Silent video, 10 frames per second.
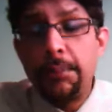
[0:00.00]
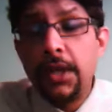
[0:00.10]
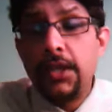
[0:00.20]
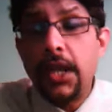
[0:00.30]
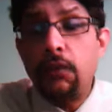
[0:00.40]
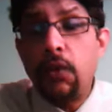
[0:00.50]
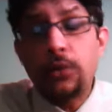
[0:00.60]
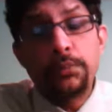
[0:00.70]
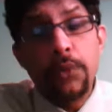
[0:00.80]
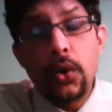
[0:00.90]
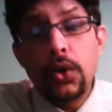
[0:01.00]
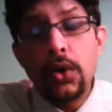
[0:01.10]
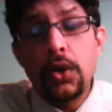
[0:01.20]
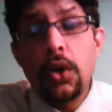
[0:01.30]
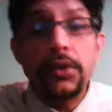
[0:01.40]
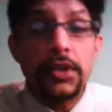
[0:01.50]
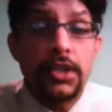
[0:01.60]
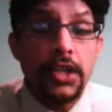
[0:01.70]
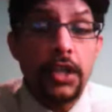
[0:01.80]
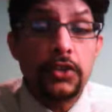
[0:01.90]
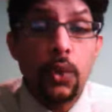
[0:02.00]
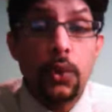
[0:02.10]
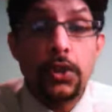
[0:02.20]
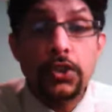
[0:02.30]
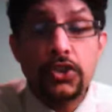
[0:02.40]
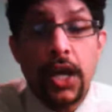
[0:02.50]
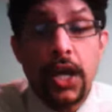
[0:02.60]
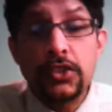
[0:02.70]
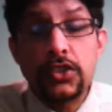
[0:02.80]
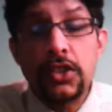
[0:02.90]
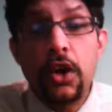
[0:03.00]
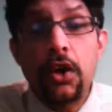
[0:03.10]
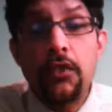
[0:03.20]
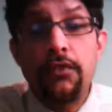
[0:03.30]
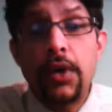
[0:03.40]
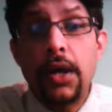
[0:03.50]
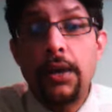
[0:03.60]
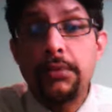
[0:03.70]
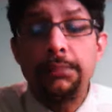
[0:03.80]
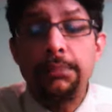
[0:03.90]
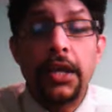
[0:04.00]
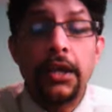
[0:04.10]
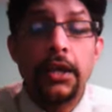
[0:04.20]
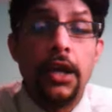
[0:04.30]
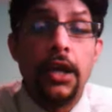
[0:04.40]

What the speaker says: Dave Watmore, already they are showing signs of something